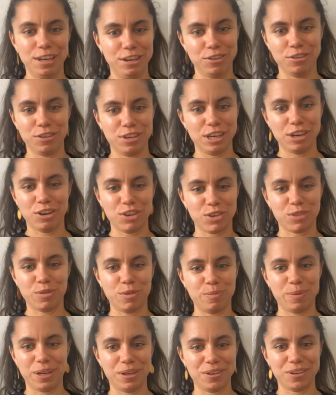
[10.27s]
use in Oxford
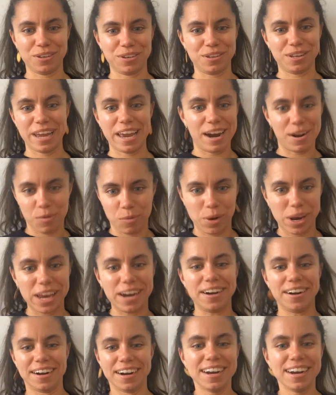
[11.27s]
because they are
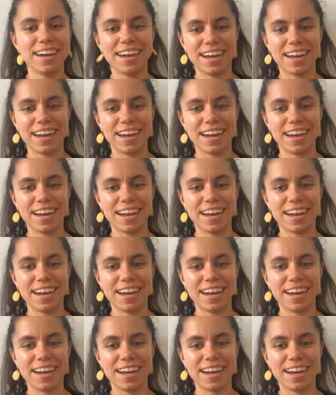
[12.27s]
weird.